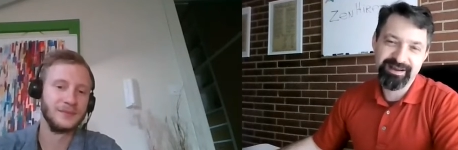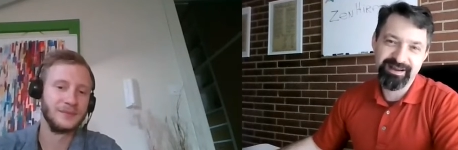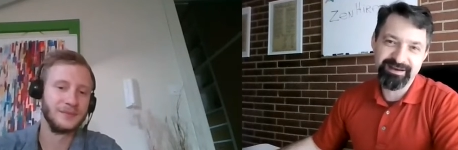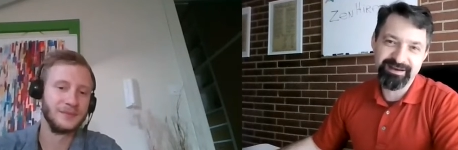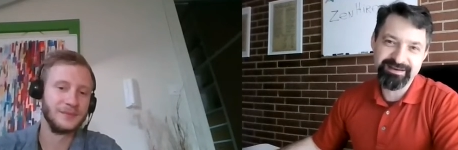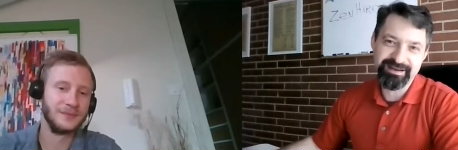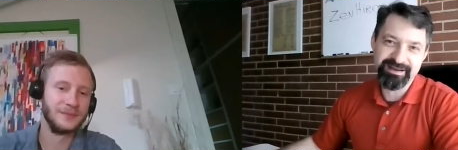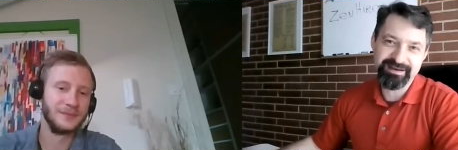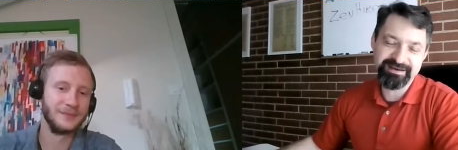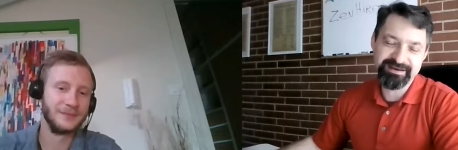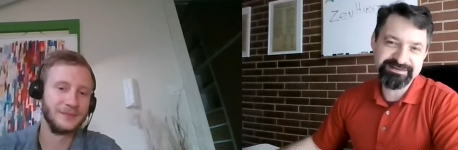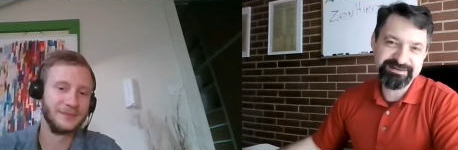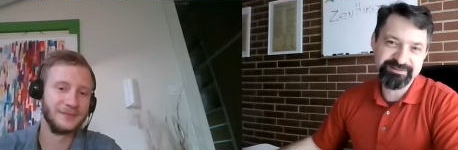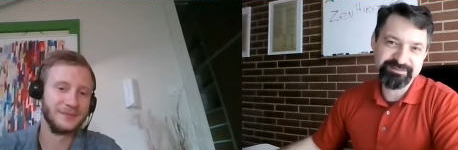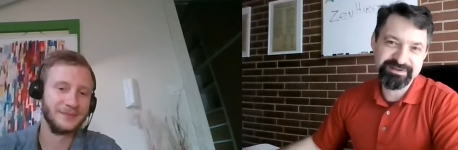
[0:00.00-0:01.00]
Speaker 1: And yet
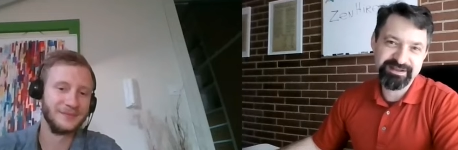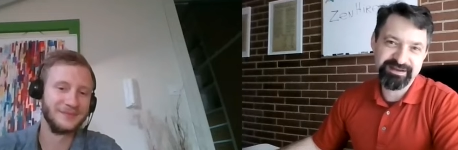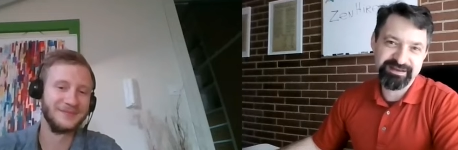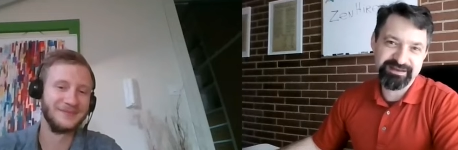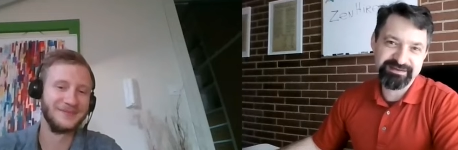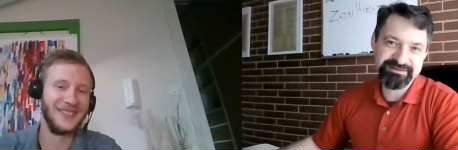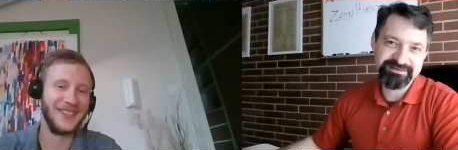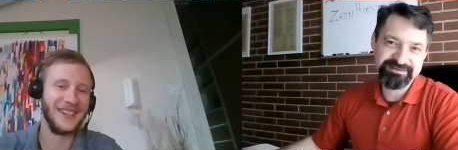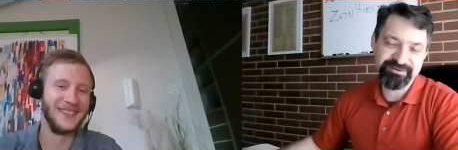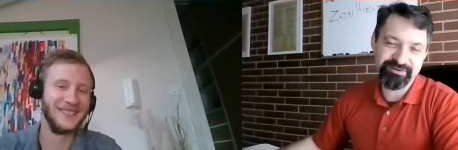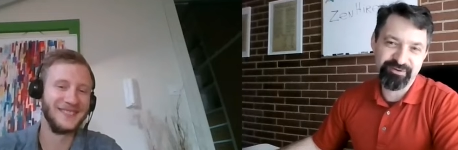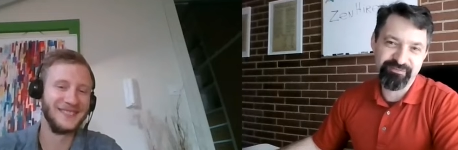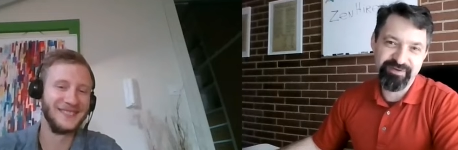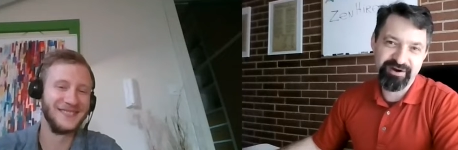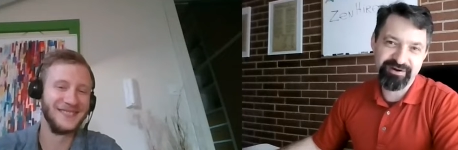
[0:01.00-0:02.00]
it seems like it's, yeah. you
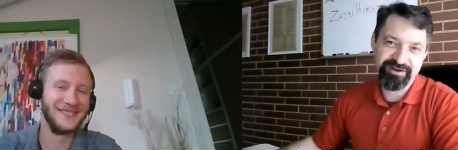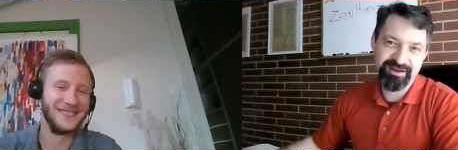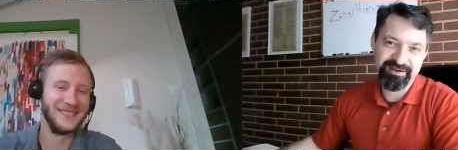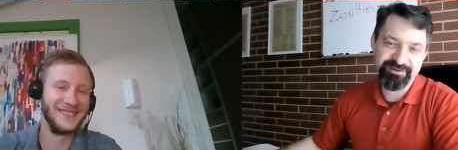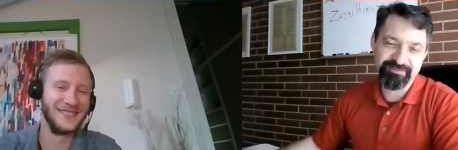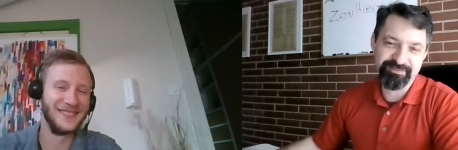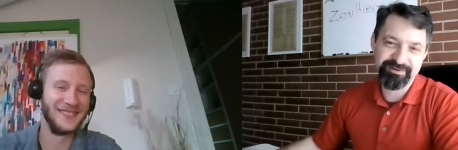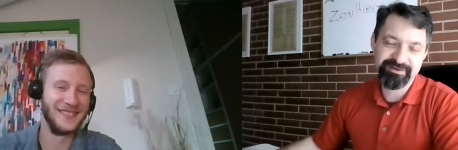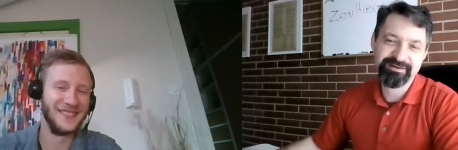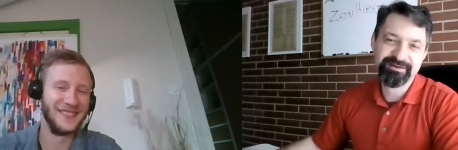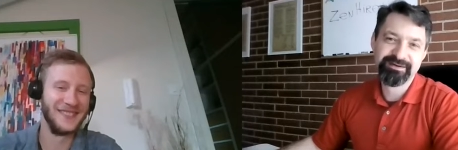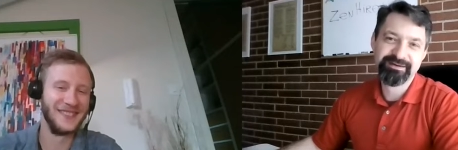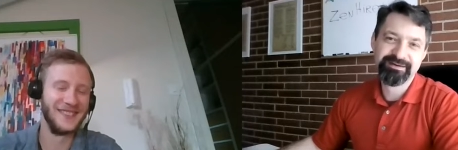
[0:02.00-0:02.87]
know, fair game.